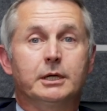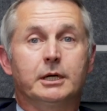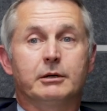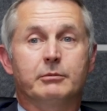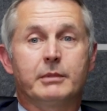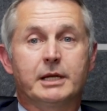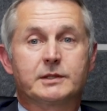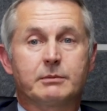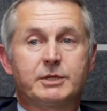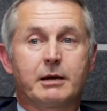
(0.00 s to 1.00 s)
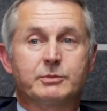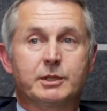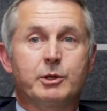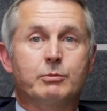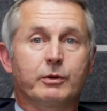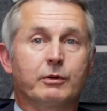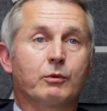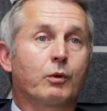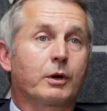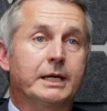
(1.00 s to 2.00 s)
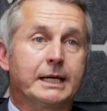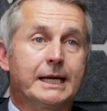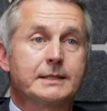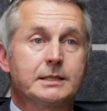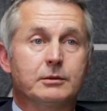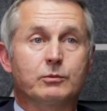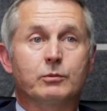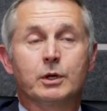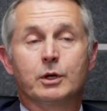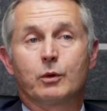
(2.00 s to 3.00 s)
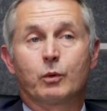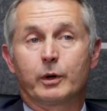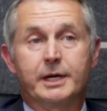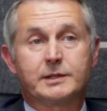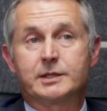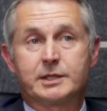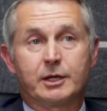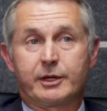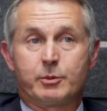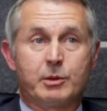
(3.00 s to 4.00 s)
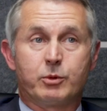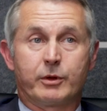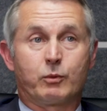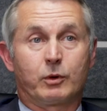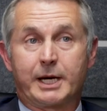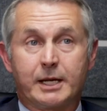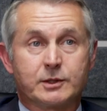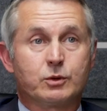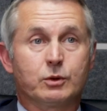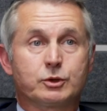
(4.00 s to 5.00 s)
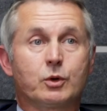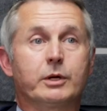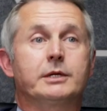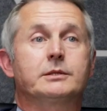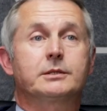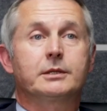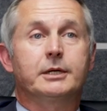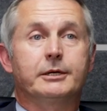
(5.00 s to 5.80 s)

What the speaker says: And sometimes the people that were working against him weren't necessarily the people that were against school choice.